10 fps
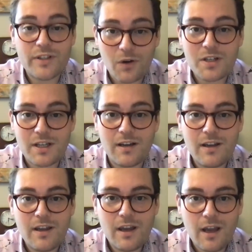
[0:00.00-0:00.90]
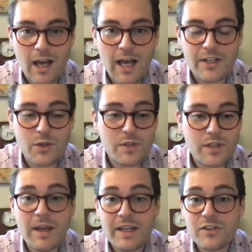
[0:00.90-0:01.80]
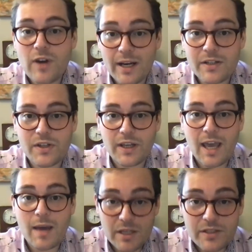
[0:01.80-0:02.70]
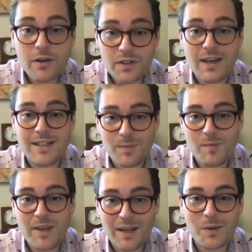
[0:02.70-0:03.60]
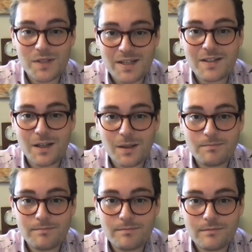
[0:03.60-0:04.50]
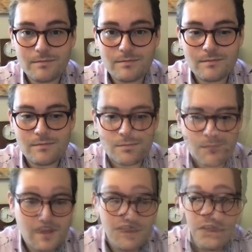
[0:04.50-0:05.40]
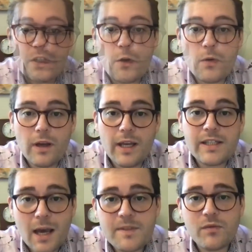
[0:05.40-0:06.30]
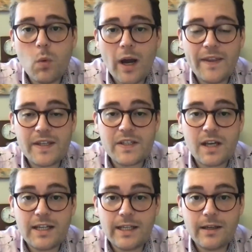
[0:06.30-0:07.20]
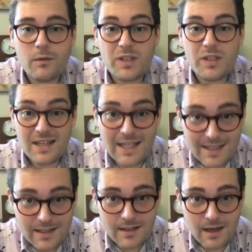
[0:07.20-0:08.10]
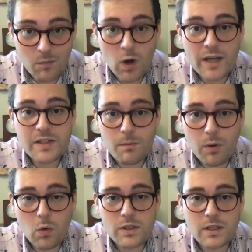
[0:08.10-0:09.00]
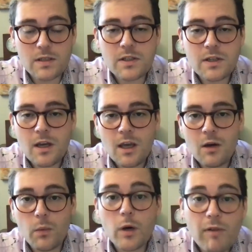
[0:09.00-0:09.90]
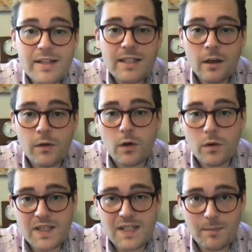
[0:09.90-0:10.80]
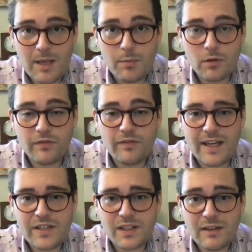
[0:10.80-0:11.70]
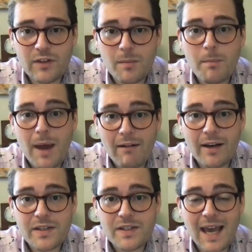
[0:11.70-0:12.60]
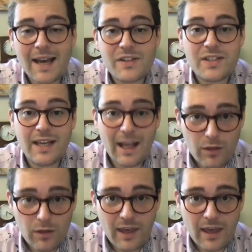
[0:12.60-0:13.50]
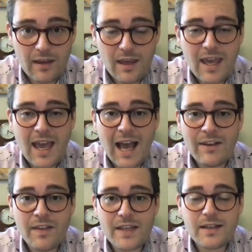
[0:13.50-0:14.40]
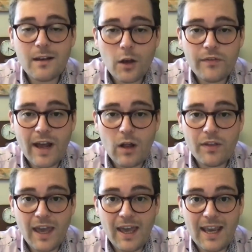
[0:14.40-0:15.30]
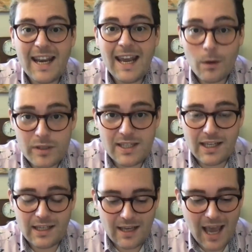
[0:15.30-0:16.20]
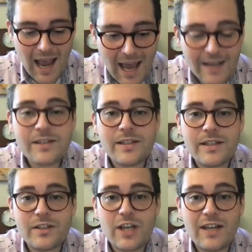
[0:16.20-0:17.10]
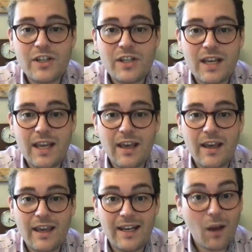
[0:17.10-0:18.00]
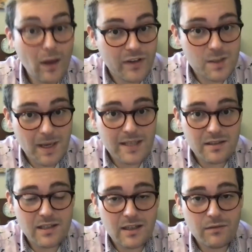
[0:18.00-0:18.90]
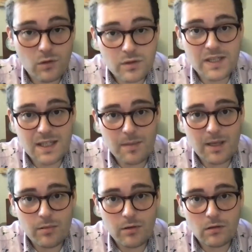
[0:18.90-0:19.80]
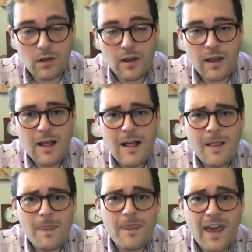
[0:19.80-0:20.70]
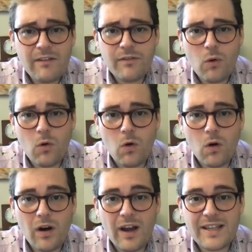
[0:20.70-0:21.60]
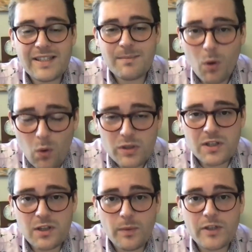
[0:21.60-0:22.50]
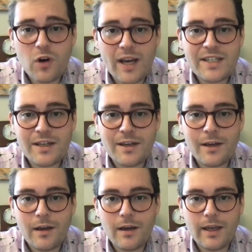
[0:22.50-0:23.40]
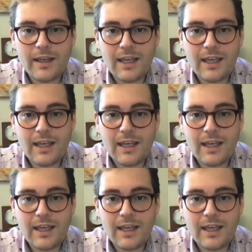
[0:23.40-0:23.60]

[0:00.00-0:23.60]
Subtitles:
of a doctor due to the many strengths that can be associated with being autistic. So in terms of why this study was needed and why it's important, we already know that autistic people face significant barriers to accessing healthcare, and that there's a lot of healthcare inequity and changes in life expectancy for autistic people. Therefore, it's important that we try to